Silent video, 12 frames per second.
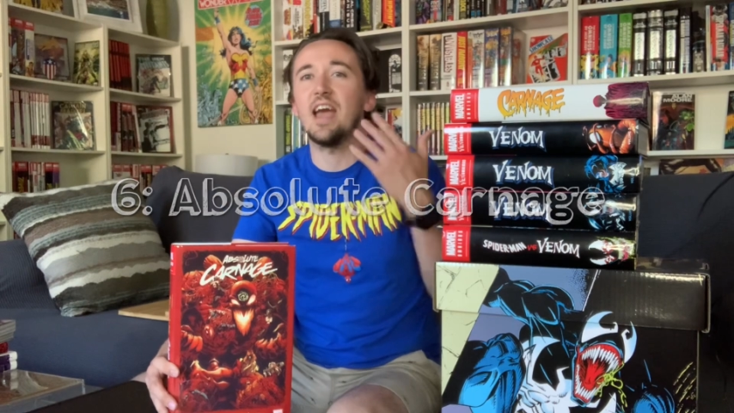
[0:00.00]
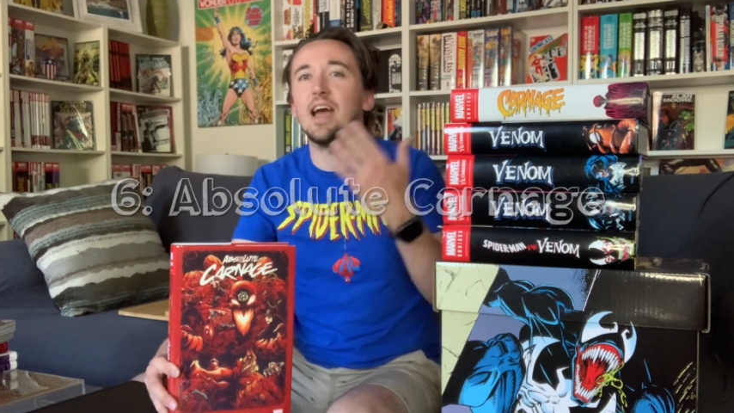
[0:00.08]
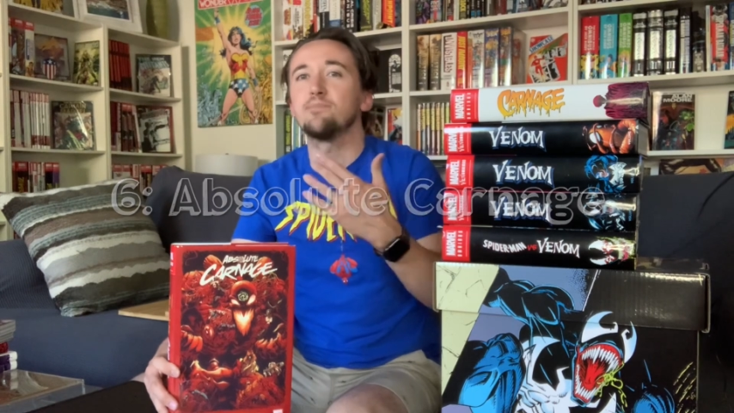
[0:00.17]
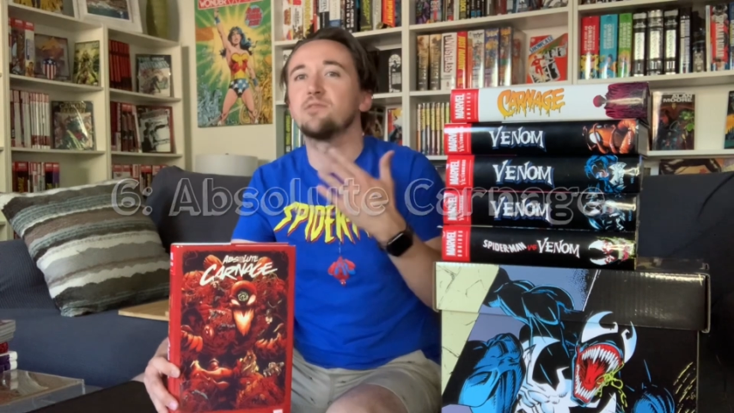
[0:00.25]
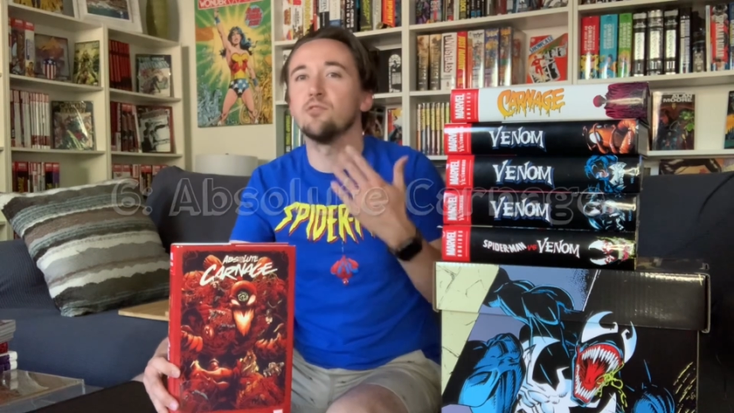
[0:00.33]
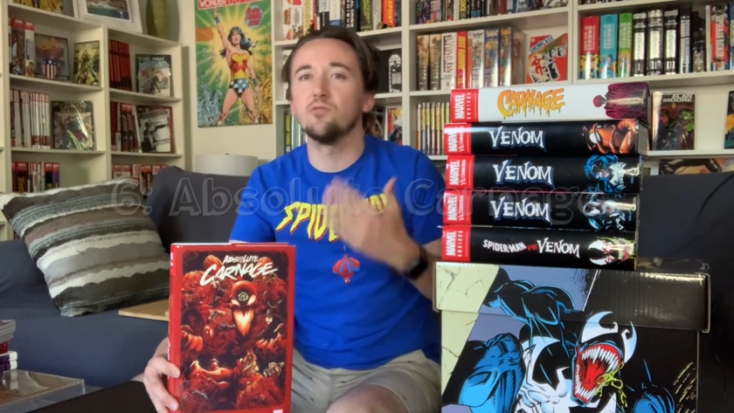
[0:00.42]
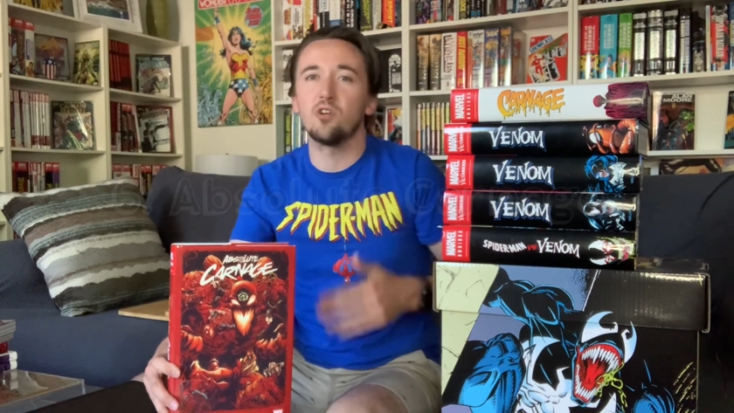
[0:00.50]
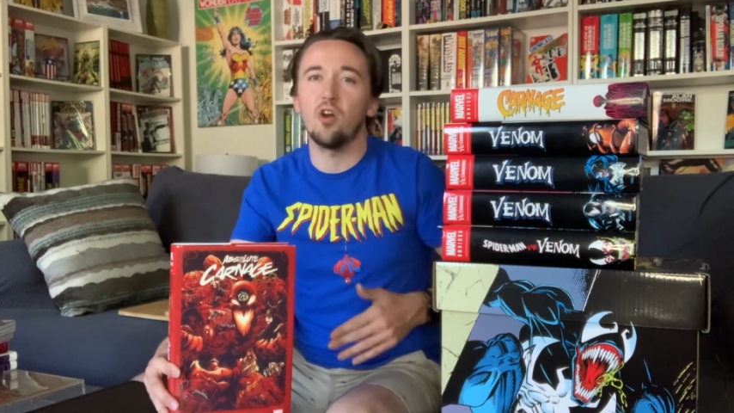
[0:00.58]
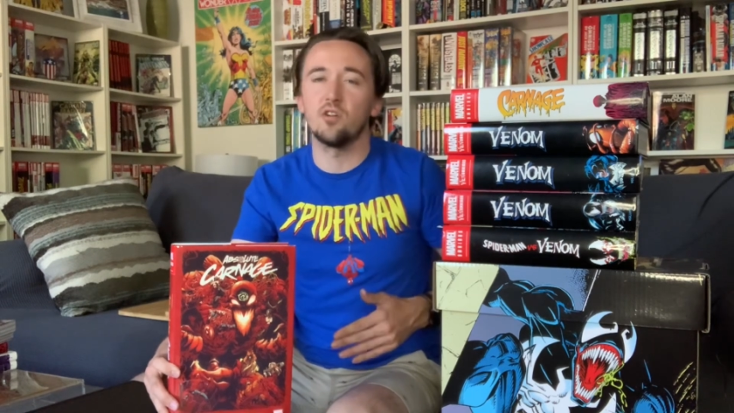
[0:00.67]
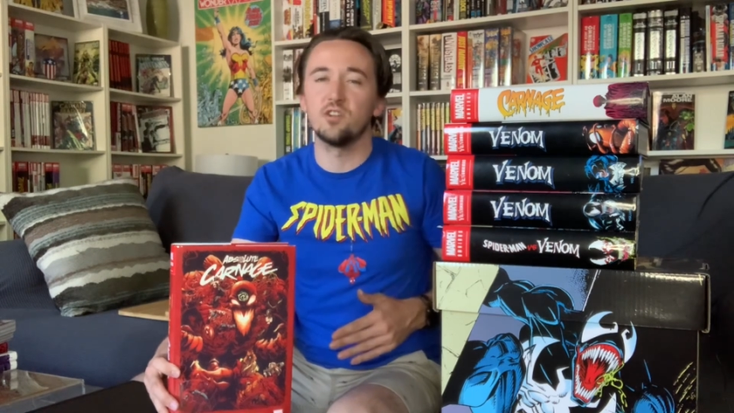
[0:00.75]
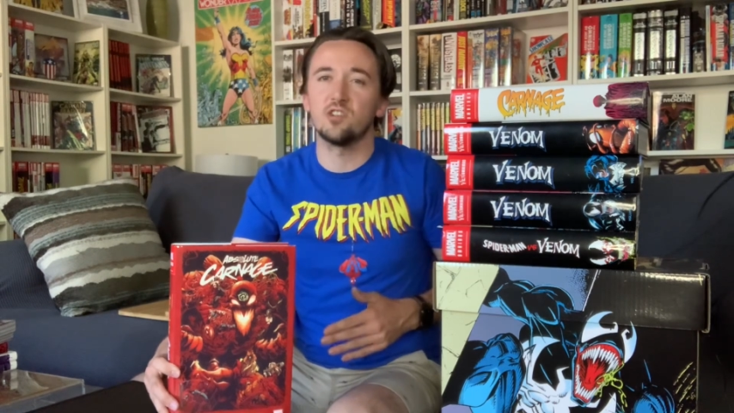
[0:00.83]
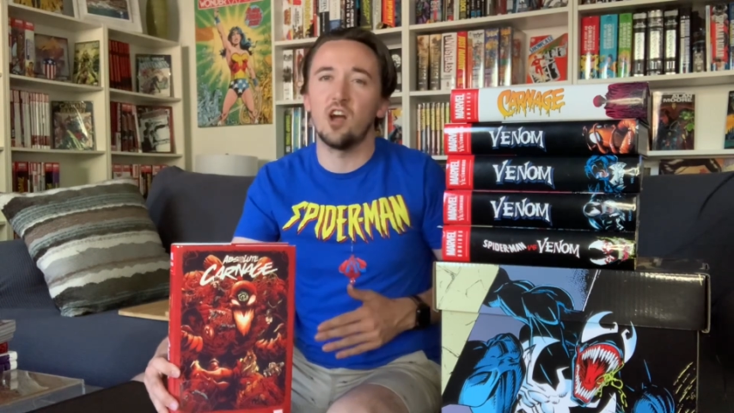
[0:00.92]
Absolute
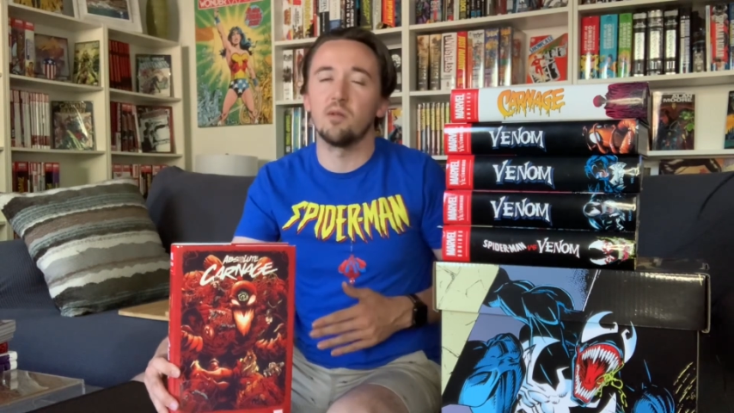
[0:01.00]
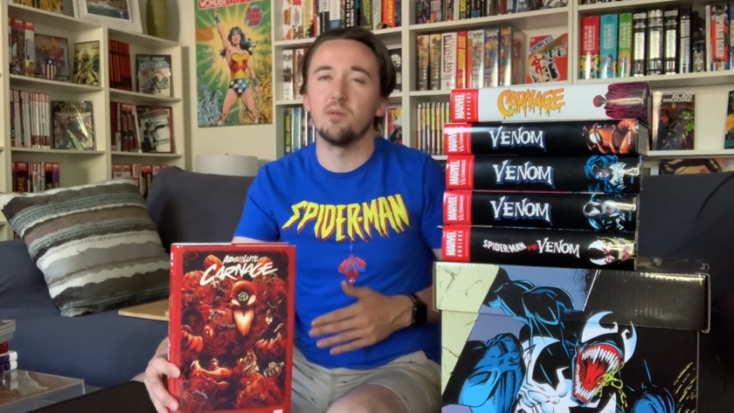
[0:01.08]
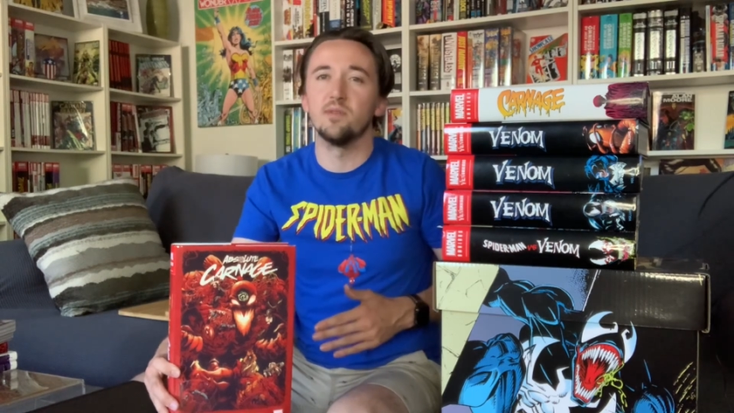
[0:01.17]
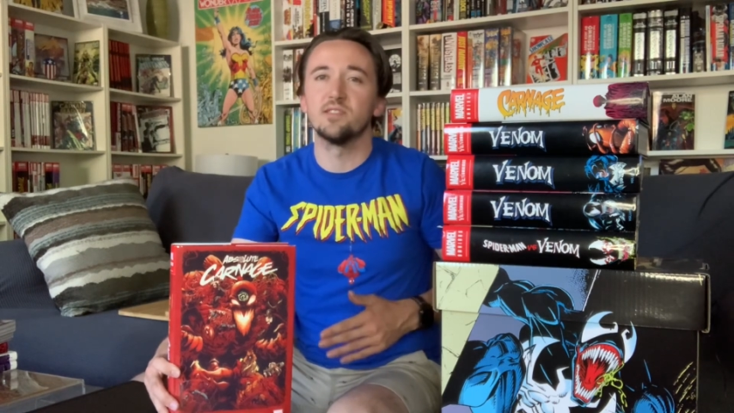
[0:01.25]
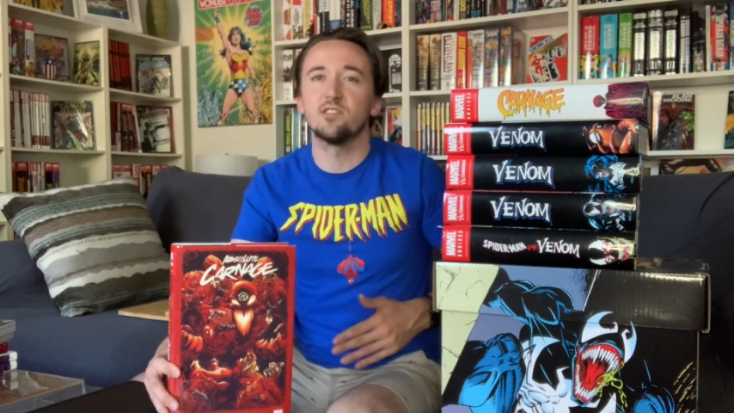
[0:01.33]
Carnage Omnibus.